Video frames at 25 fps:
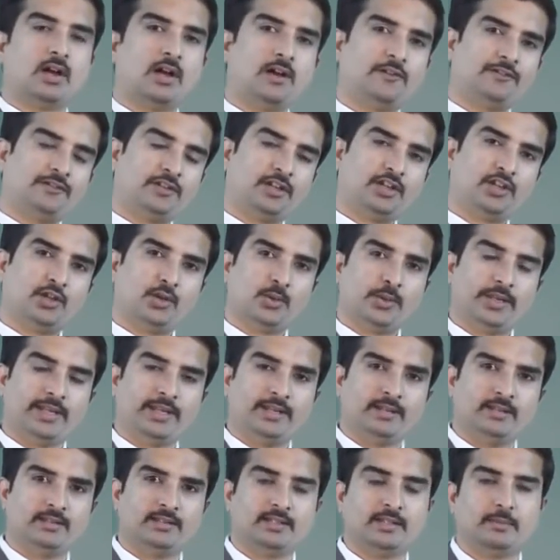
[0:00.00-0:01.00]
After
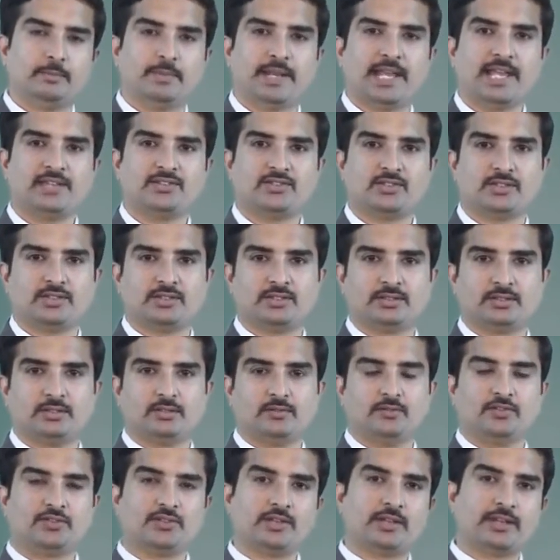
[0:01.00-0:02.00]
knowing the branches
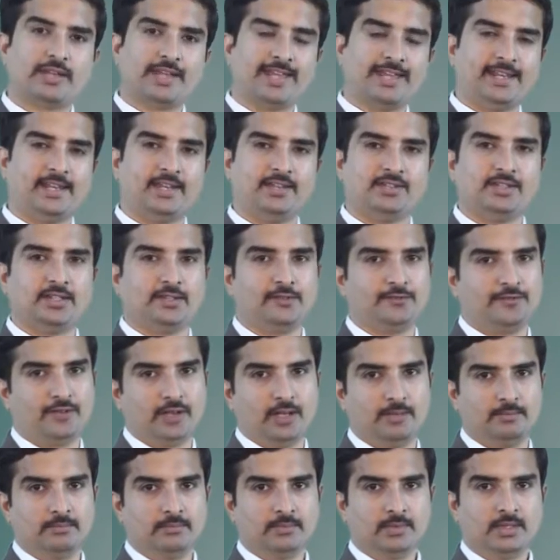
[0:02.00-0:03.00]
which are arising
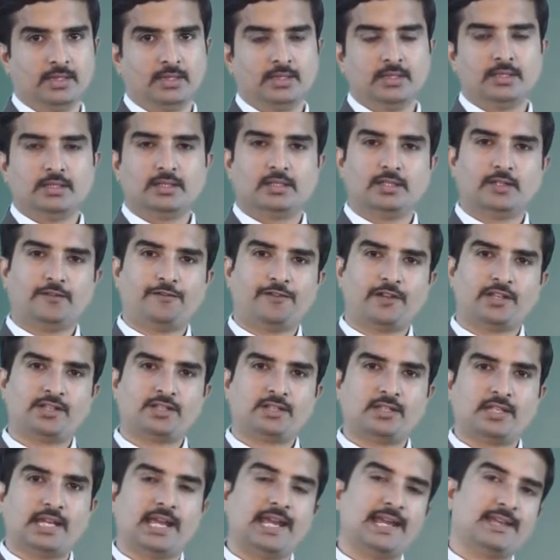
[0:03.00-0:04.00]
from the
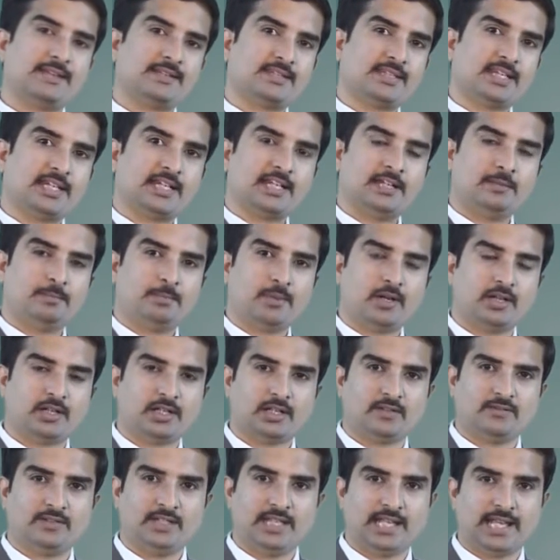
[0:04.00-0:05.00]
first and second part
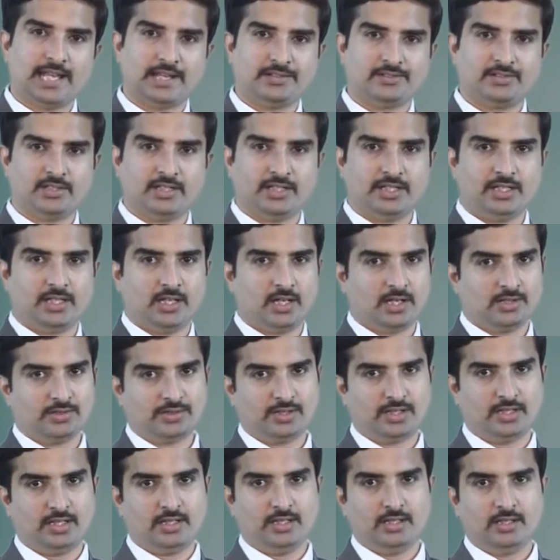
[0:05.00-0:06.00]
of the axillary
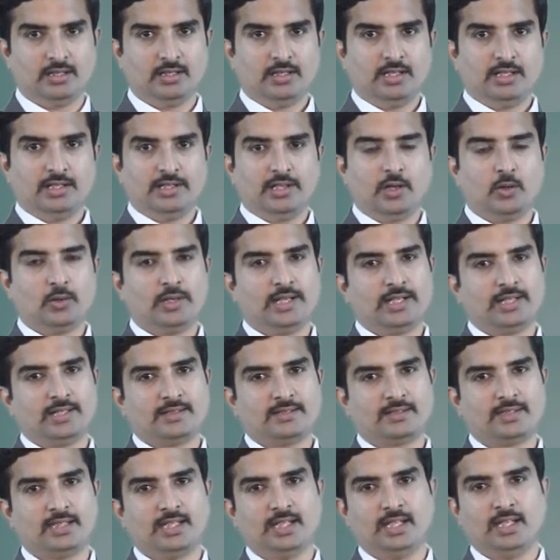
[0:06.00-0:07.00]
artery, now let
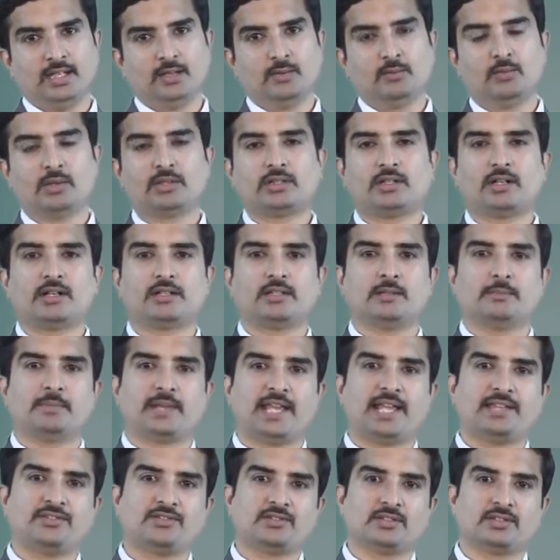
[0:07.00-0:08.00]
us see what are the
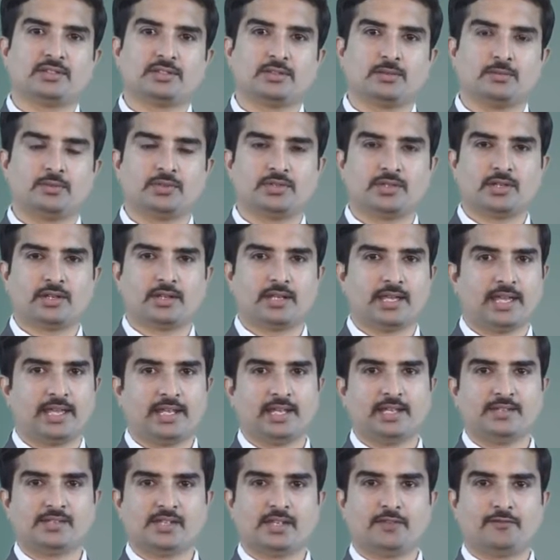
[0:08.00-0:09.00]
branches which are
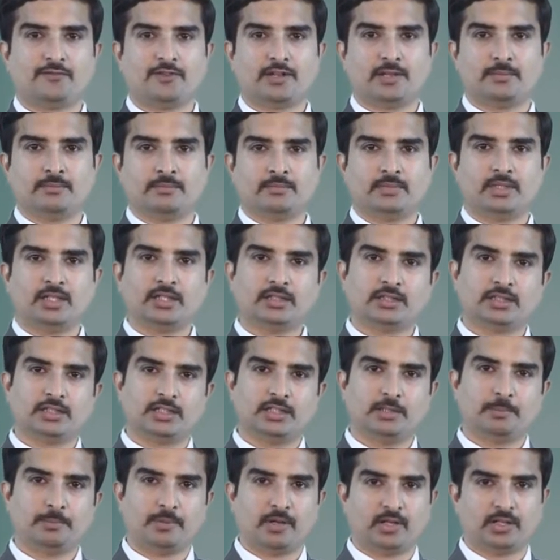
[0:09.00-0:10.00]
arising from the
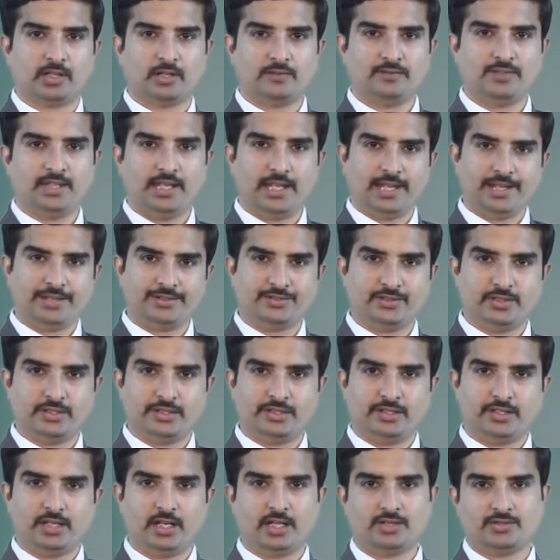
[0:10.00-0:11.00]
third part of the
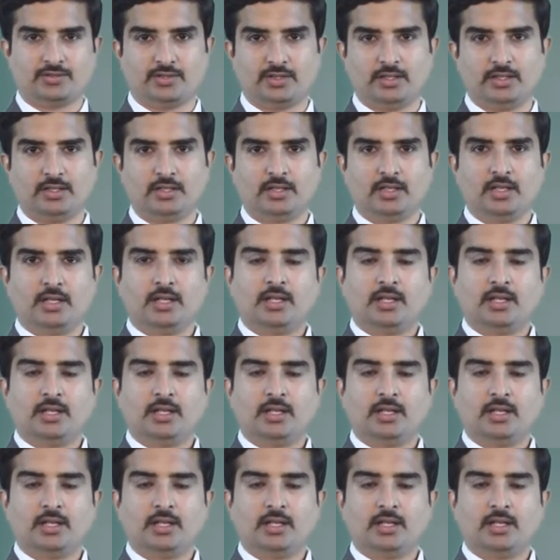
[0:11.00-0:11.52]
axillary artery.